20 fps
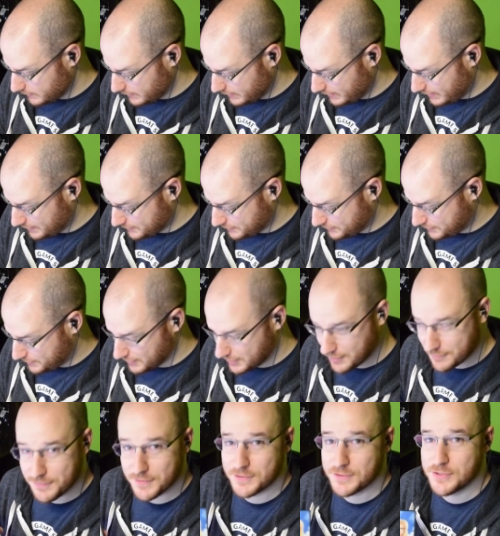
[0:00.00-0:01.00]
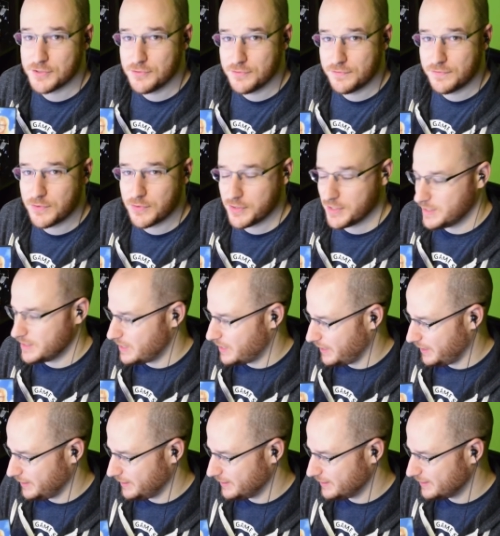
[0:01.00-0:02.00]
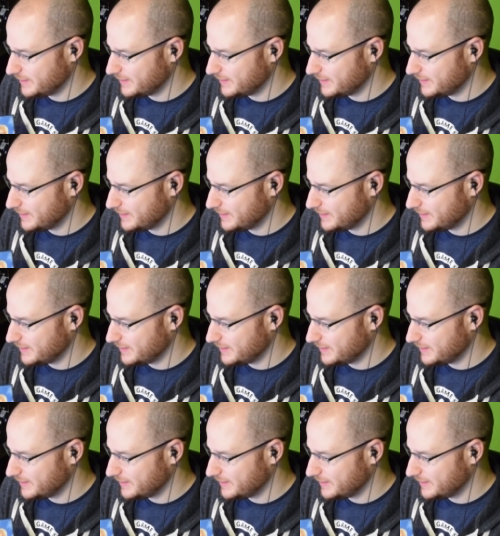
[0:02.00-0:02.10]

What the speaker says: It has a sticker for $2.49.